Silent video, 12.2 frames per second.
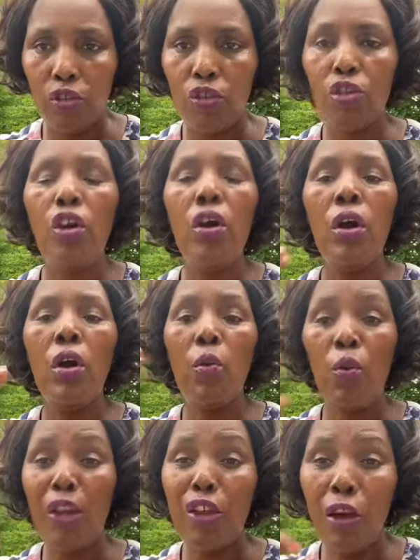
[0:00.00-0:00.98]
So
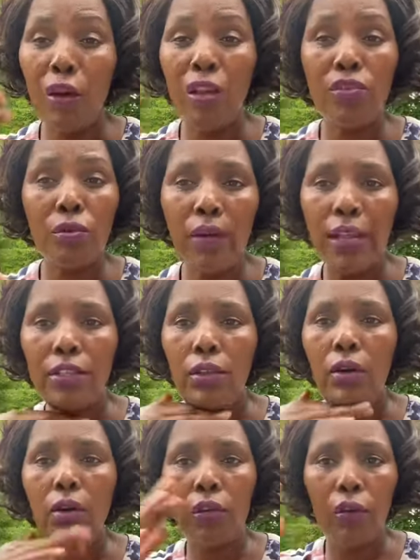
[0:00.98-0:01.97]
when you are going to write
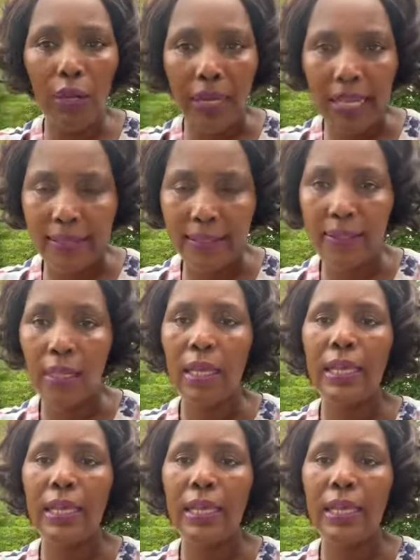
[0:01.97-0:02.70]
all your letters,